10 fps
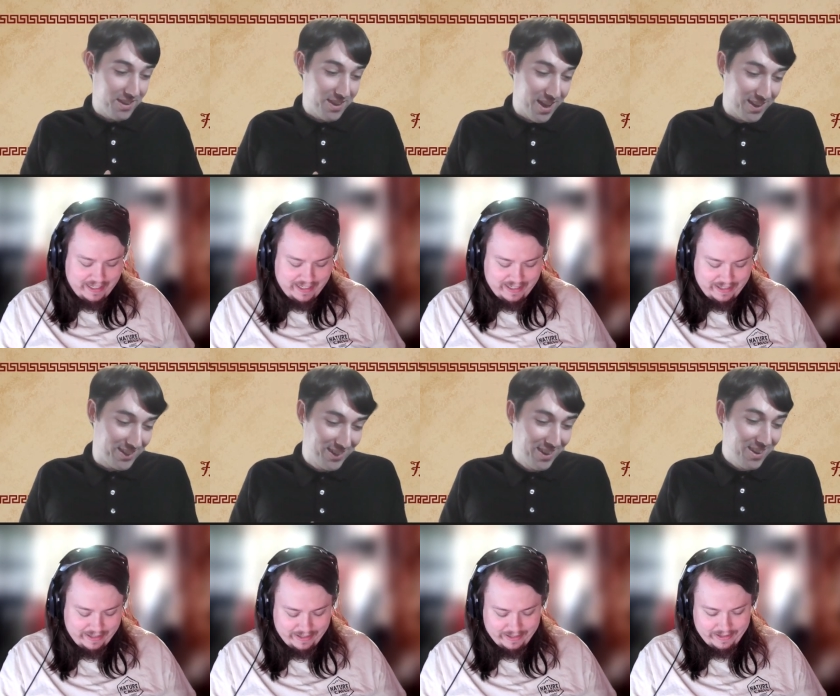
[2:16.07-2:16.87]

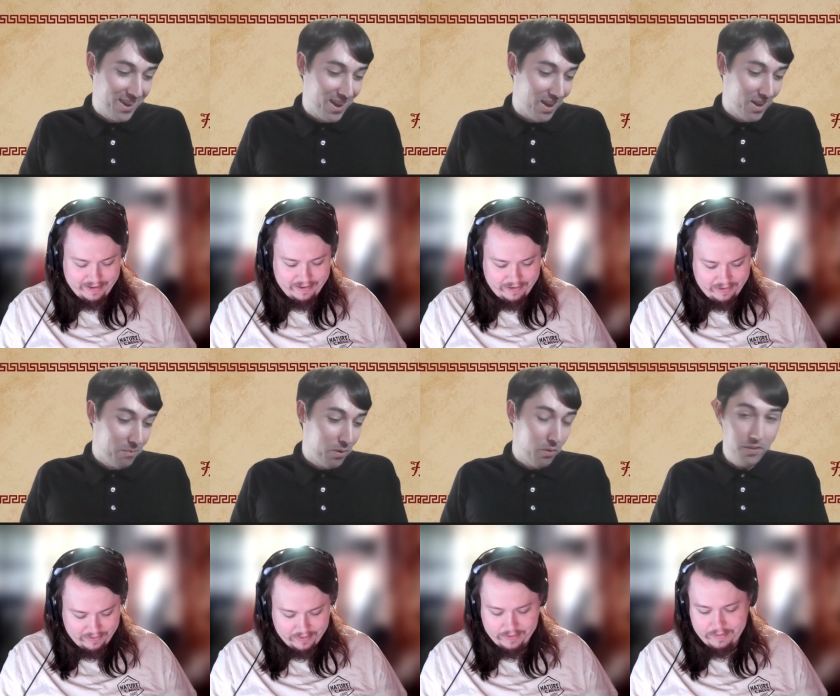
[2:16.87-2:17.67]
Speaker 1: yes, uh,
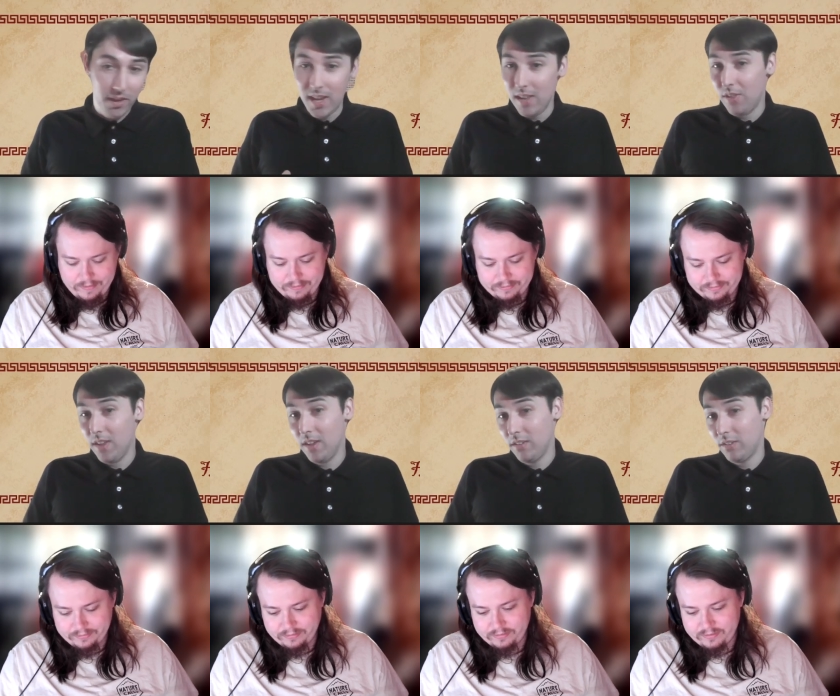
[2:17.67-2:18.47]
but one of the key
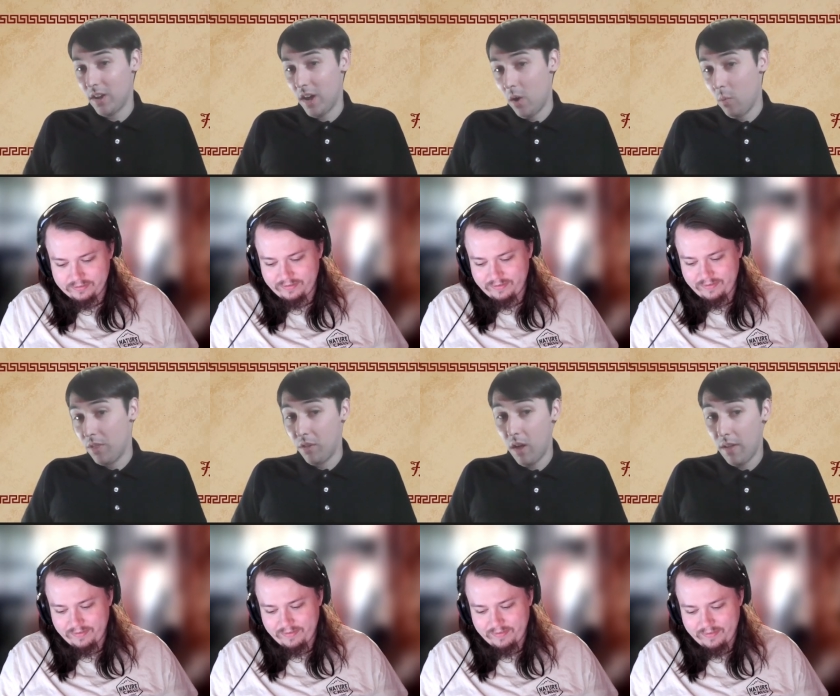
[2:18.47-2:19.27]
things uh,
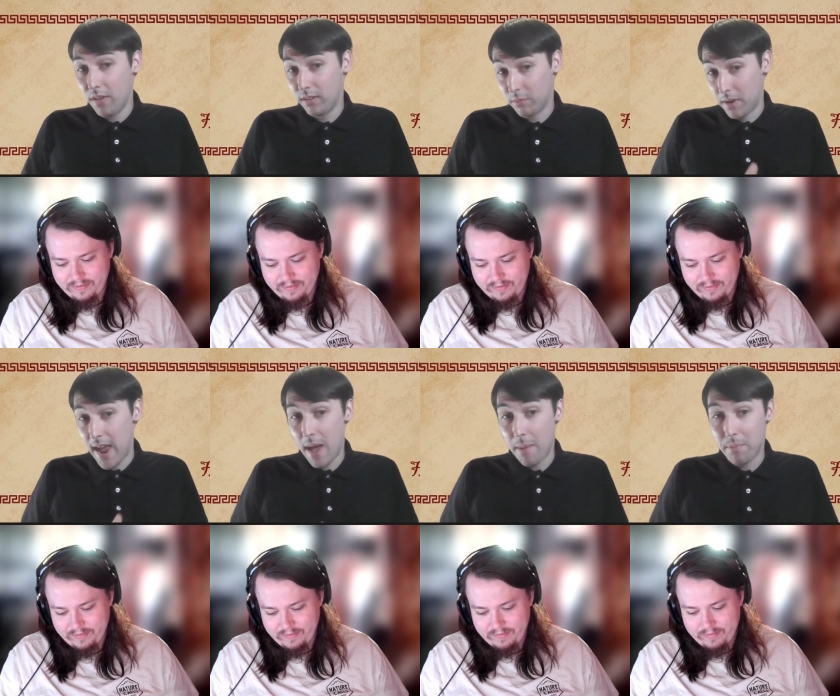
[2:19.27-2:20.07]
with a lot of these things that have been
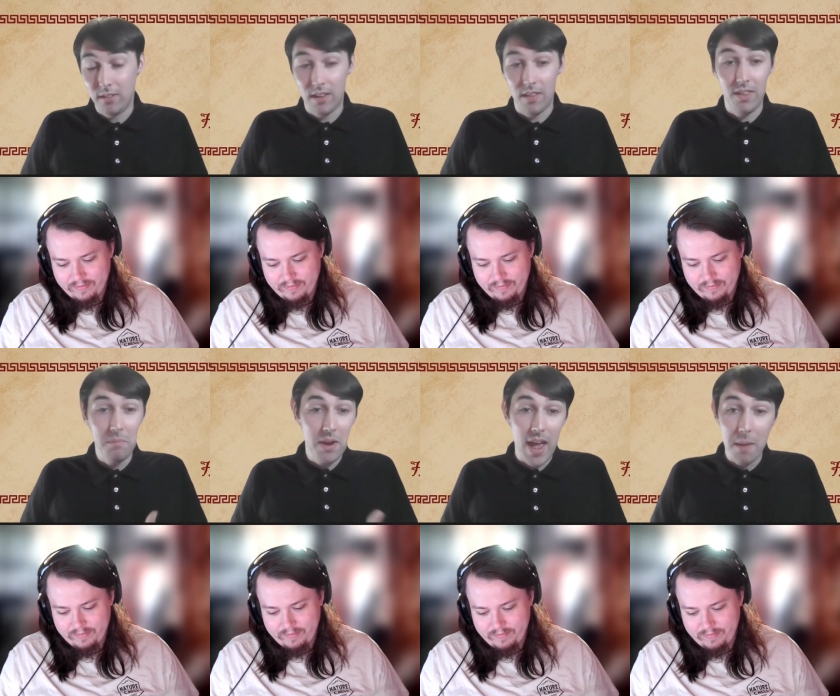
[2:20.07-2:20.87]
happening is that
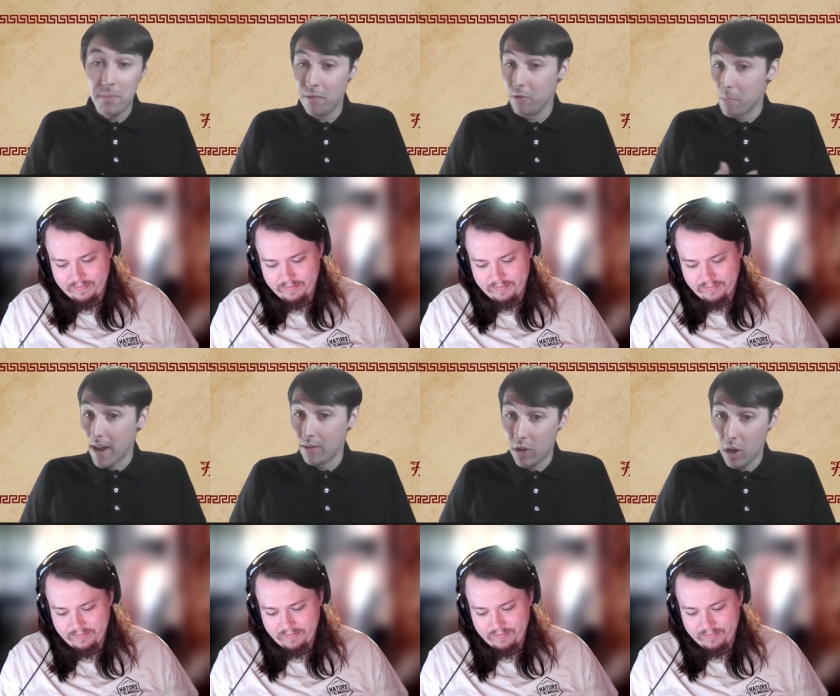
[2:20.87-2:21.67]
they've been happening for the
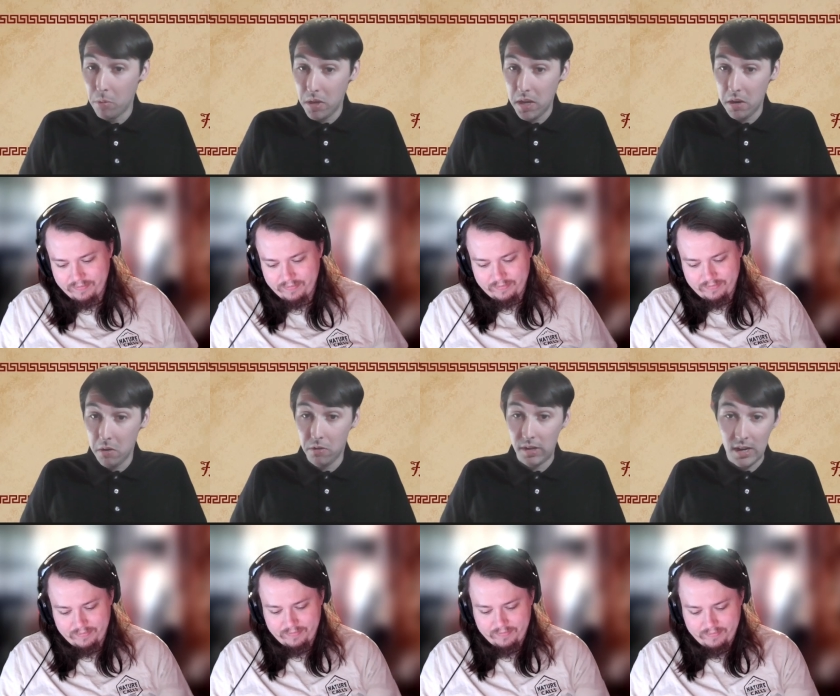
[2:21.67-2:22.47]
past couple
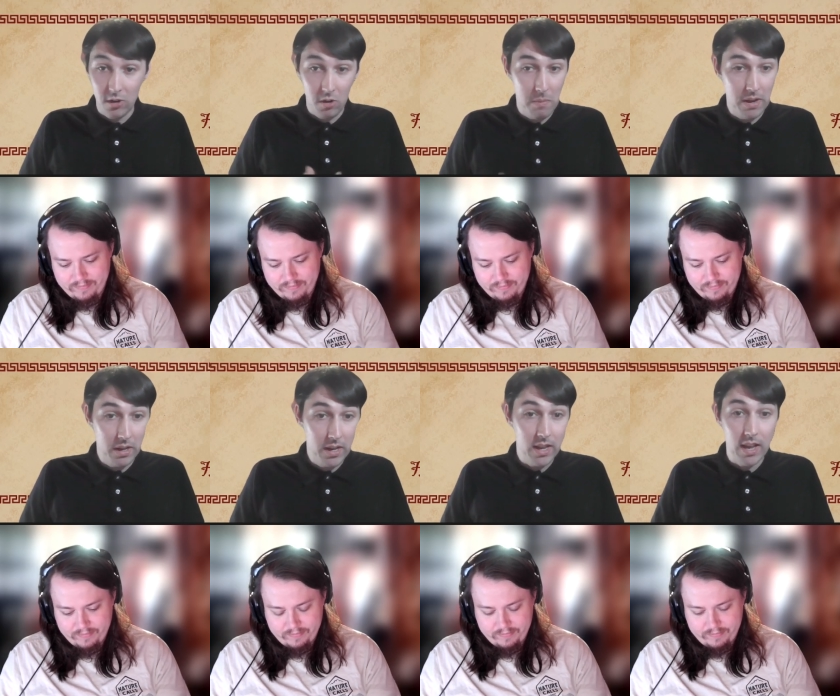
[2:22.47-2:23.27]
years
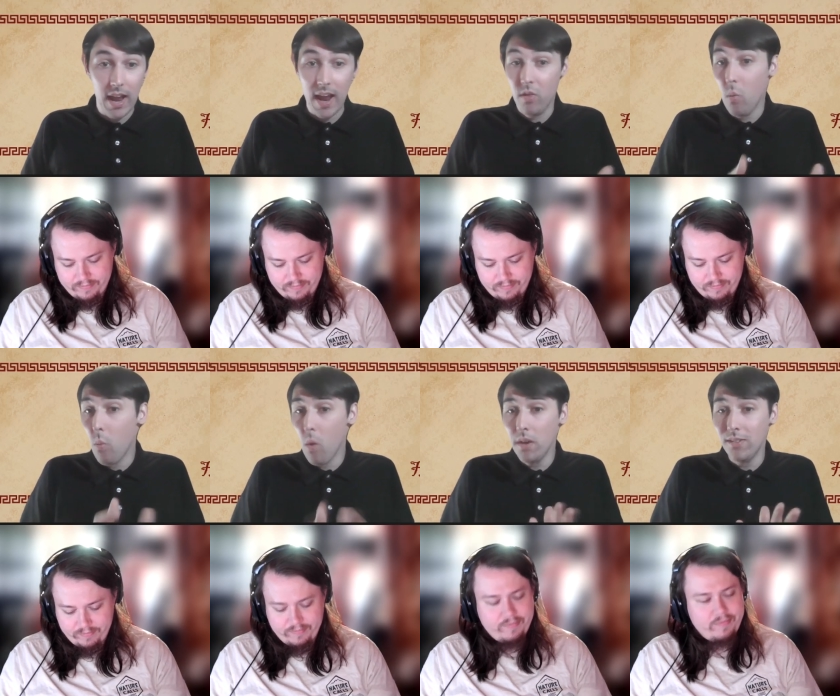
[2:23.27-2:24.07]
intermittently, and the
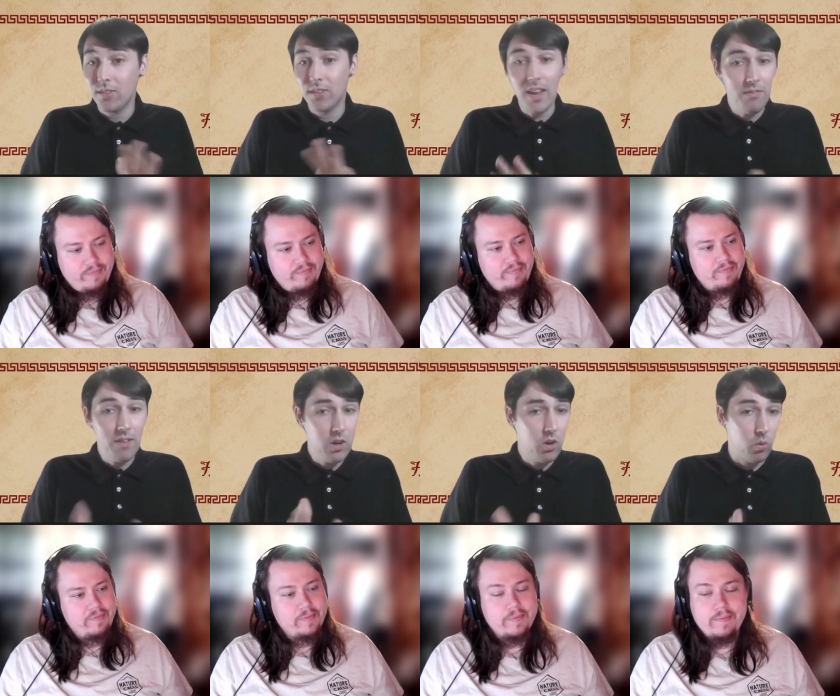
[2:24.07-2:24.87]
one
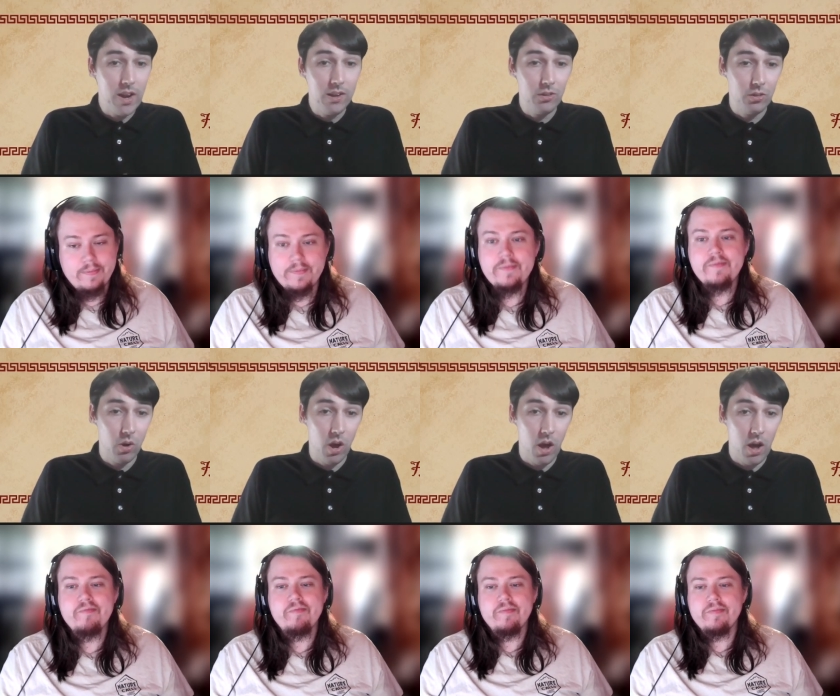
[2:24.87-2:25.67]
saving grace
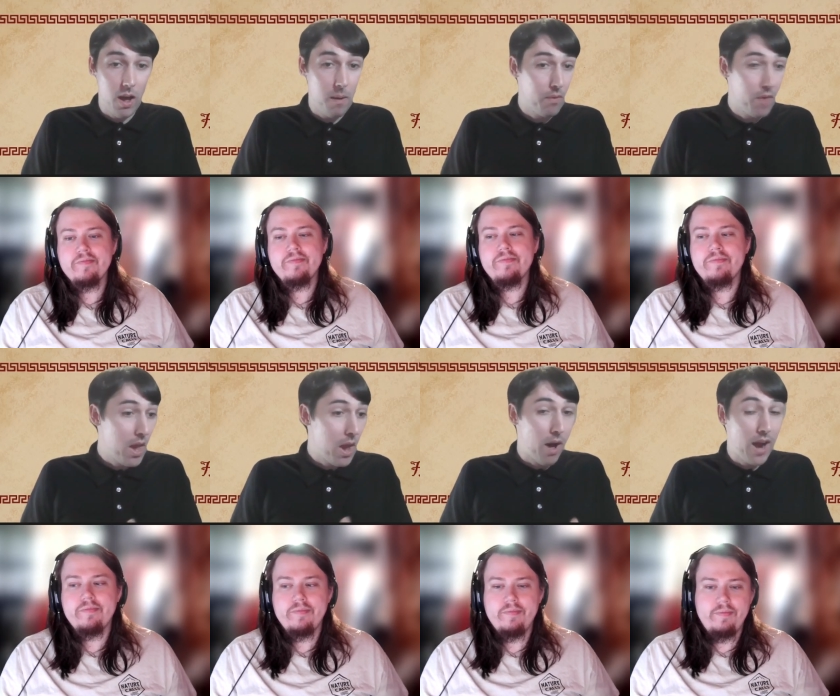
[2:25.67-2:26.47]
uh,
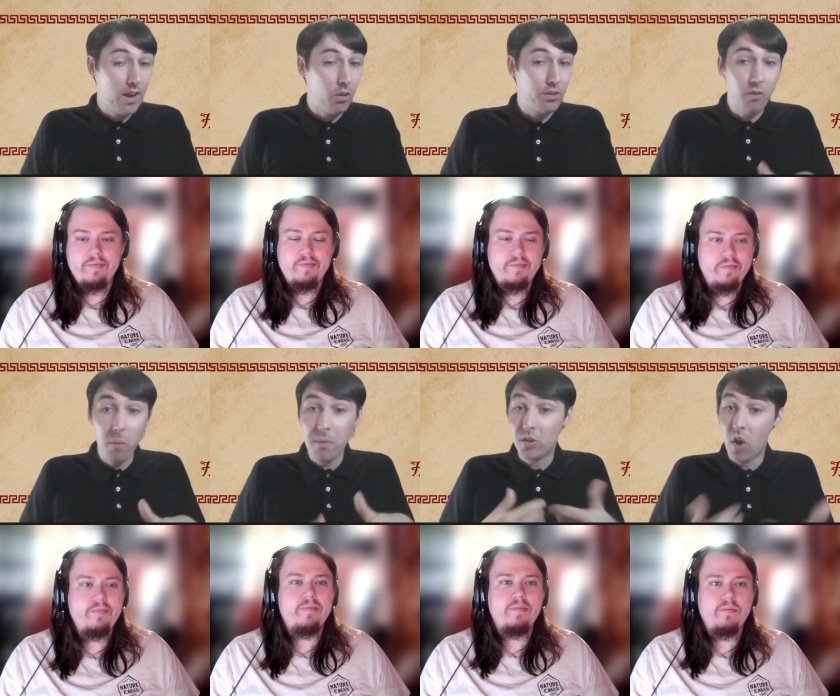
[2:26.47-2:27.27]
behind those, they've
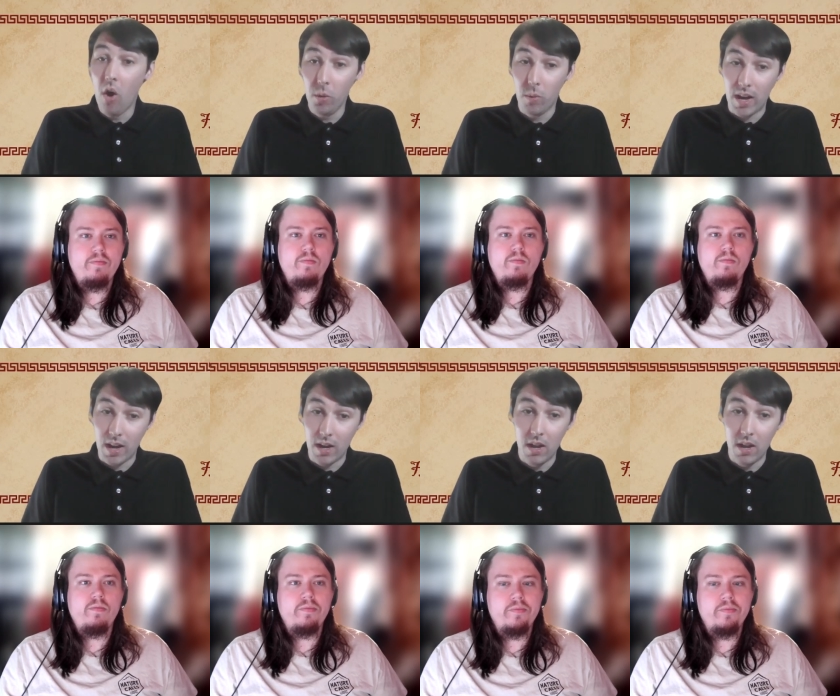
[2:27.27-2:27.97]
all been tolerated